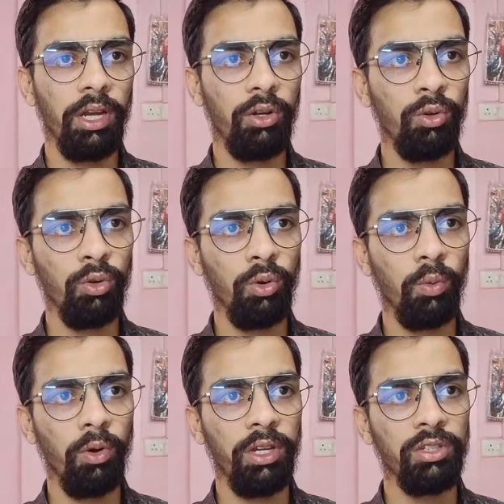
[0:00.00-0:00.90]
get to know
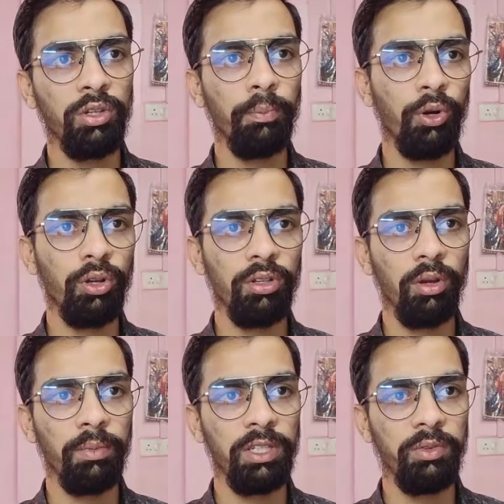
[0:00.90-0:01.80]
what is the importance
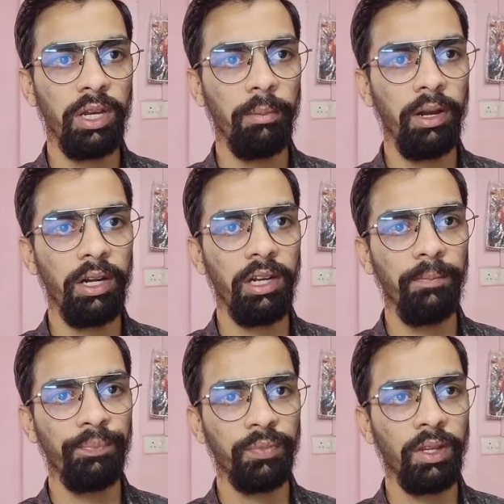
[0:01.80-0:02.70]
of this variable later.